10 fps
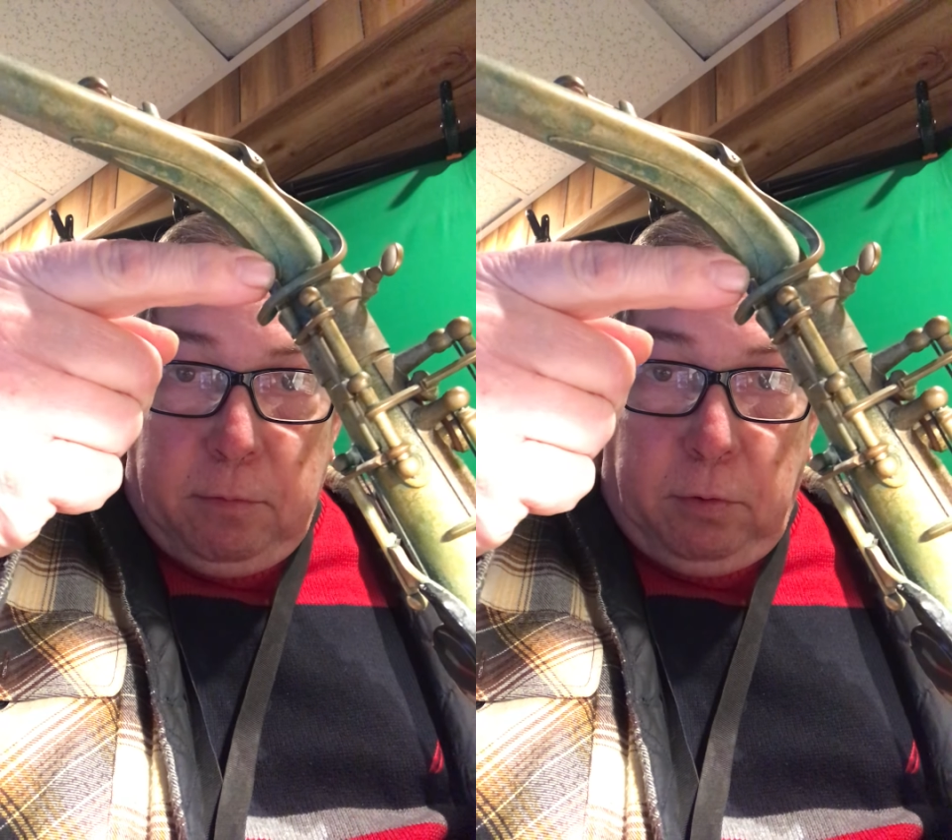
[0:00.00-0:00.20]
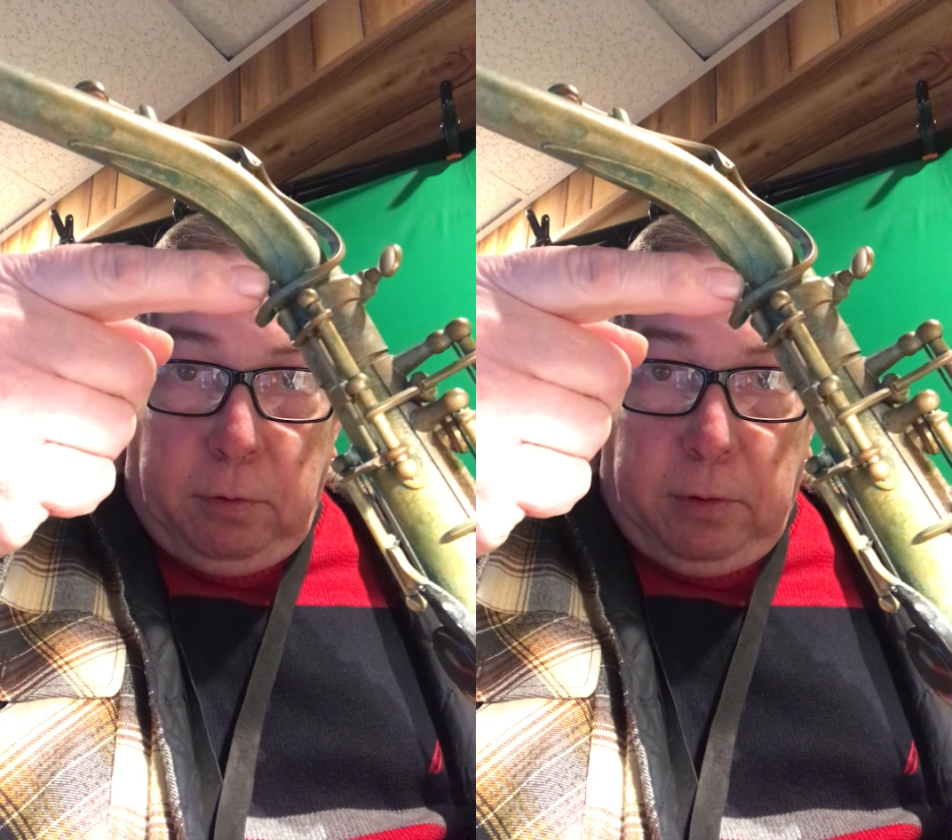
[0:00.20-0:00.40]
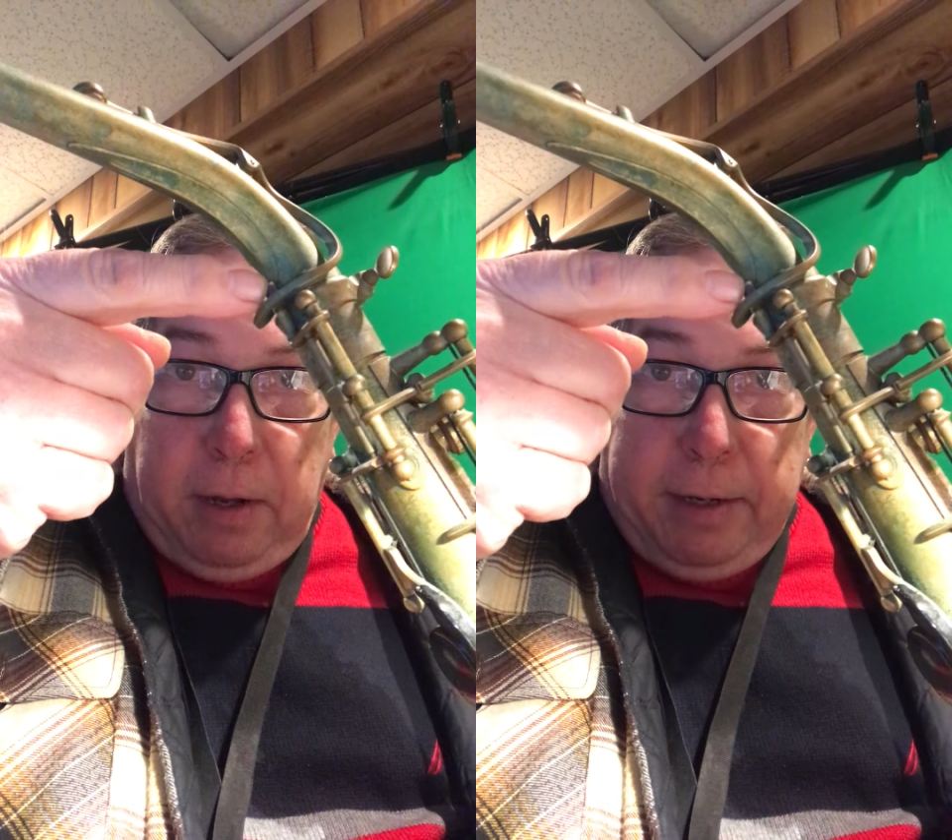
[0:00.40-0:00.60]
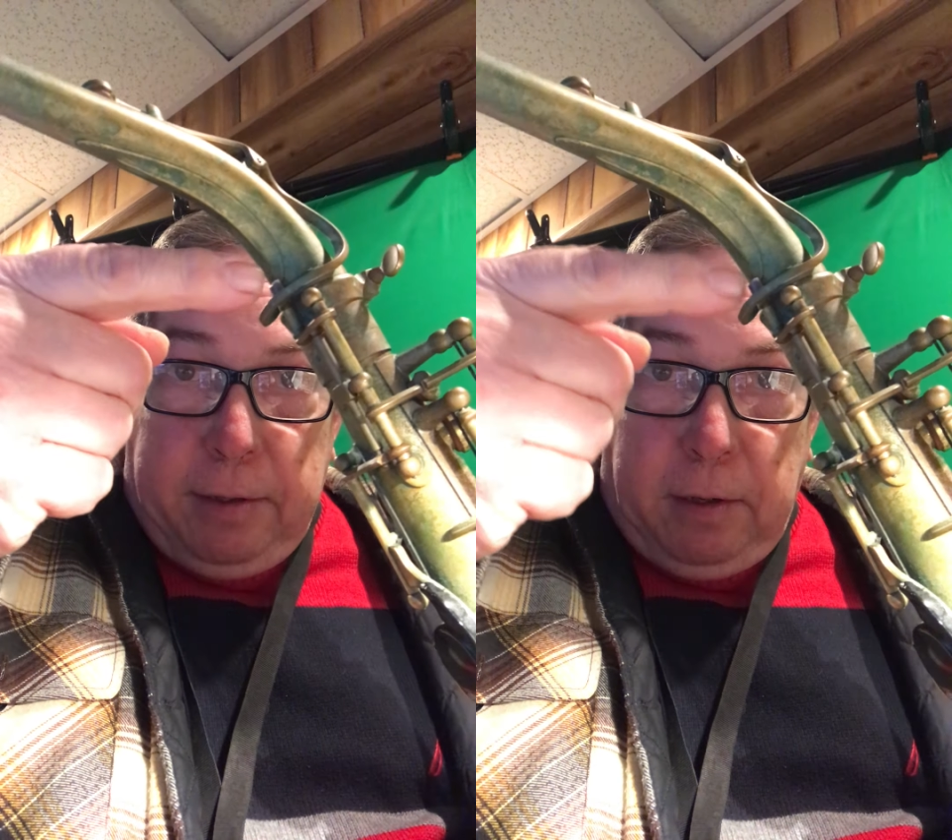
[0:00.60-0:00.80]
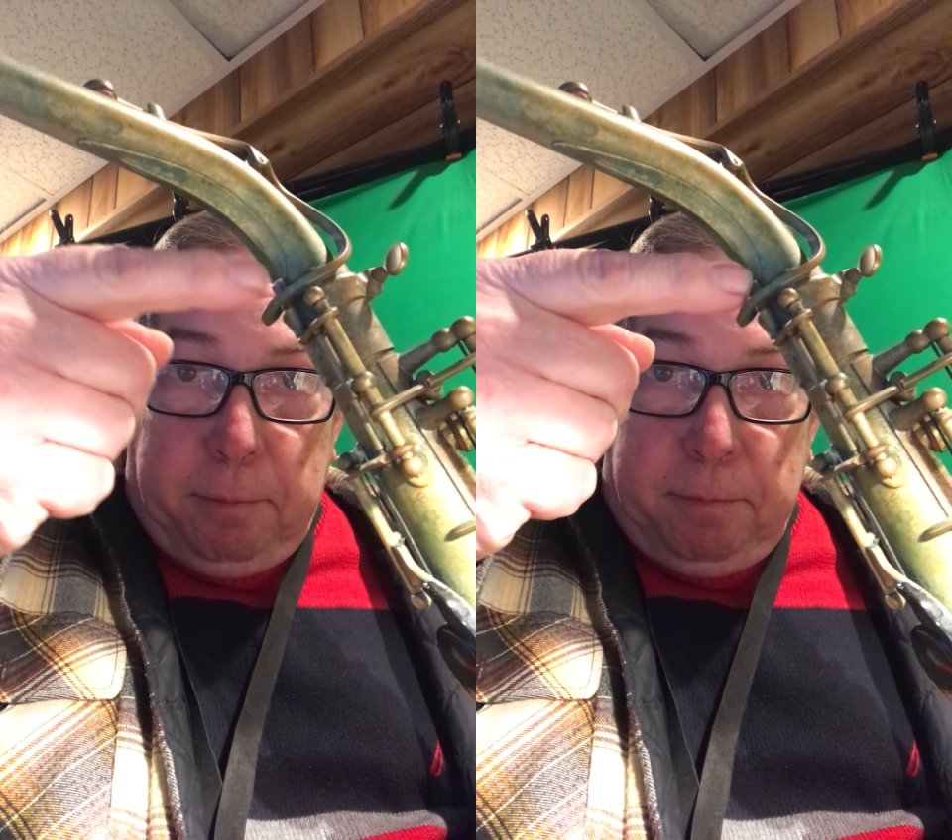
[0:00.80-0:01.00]
will line
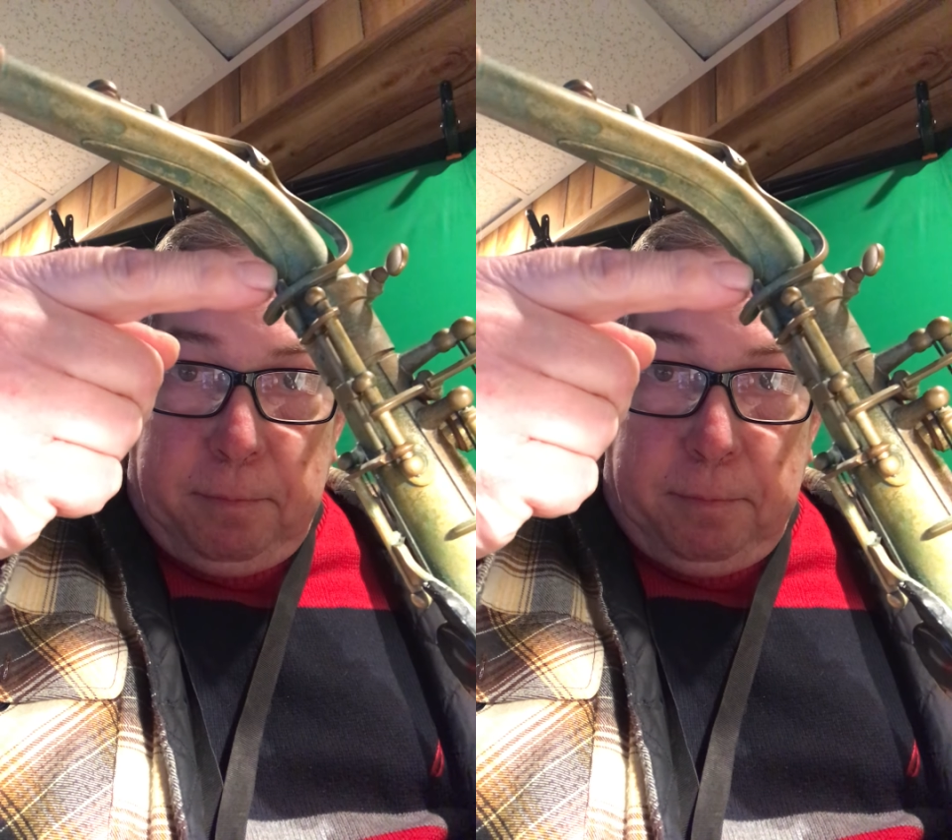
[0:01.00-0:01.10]
up